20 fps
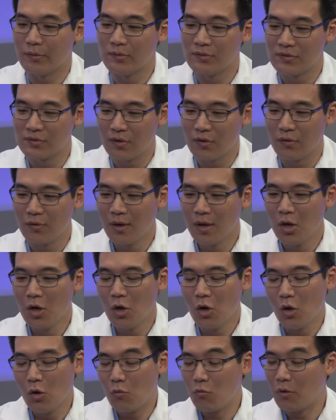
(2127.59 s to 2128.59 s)
And so
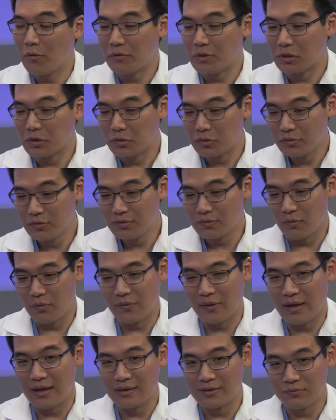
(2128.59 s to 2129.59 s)
what we lose with
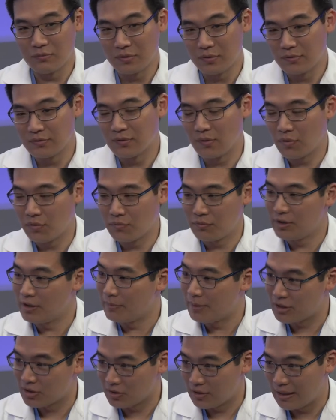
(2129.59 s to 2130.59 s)
that is we lose the
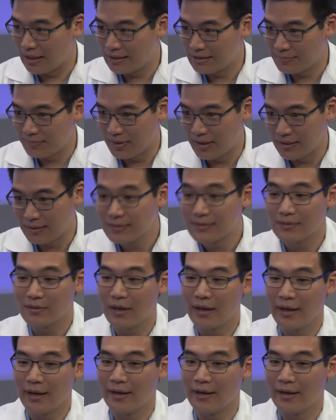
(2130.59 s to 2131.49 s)
three-dimensional aspects, right.